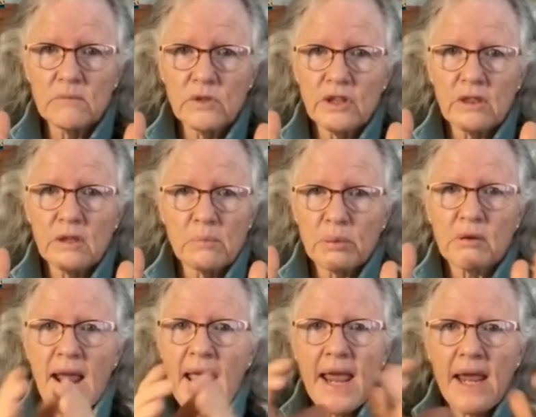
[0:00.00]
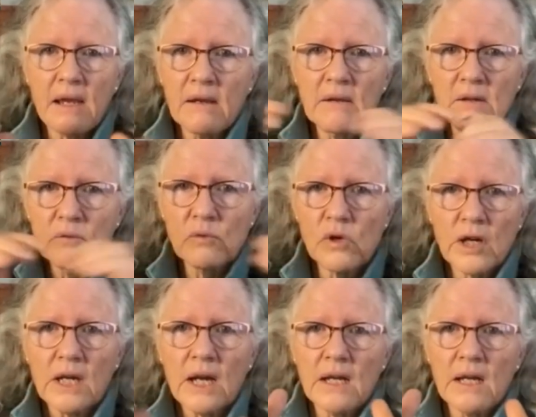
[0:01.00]
with the Prang
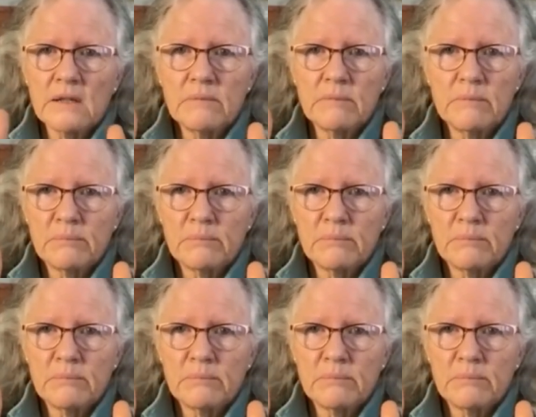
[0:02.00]
watercolor